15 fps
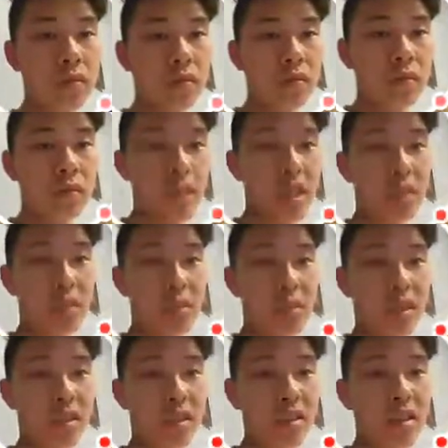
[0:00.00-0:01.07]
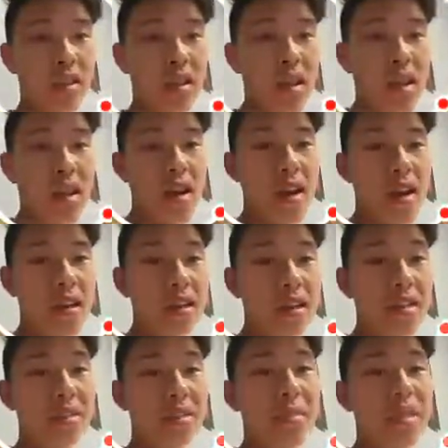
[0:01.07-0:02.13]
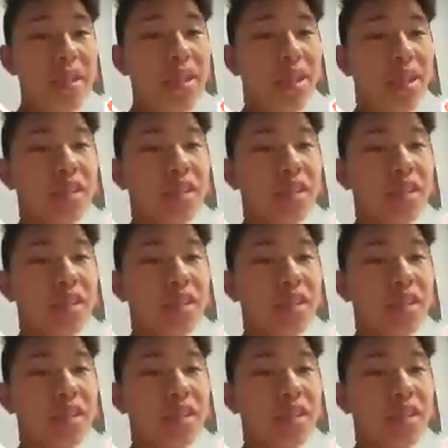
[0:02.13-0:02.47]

Might as well. Just to be sure.